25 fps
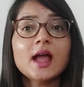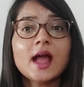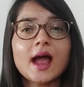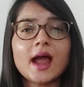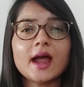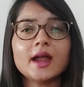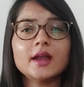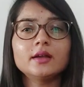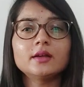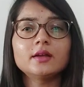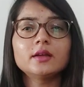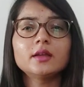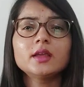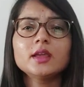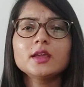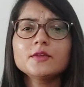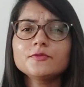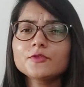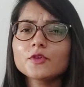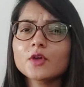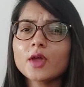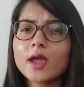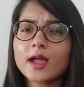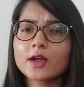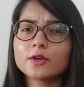and if
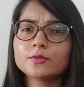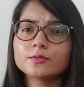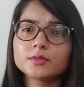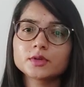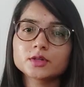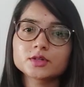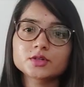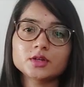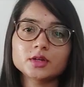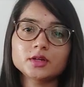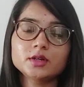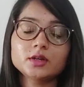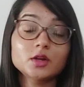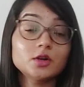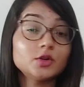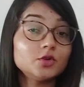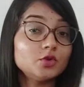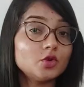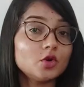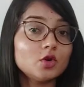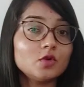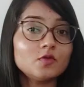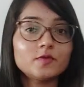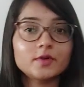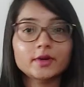you have missed it,
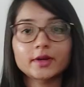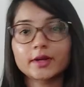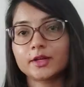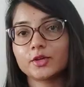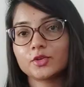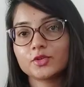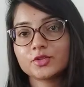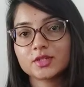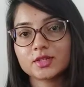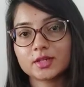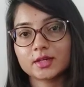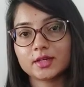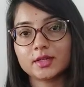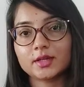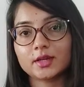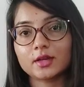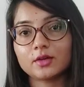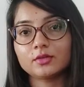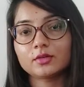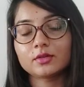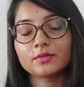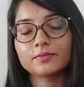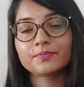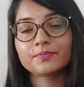don't forget to check it out.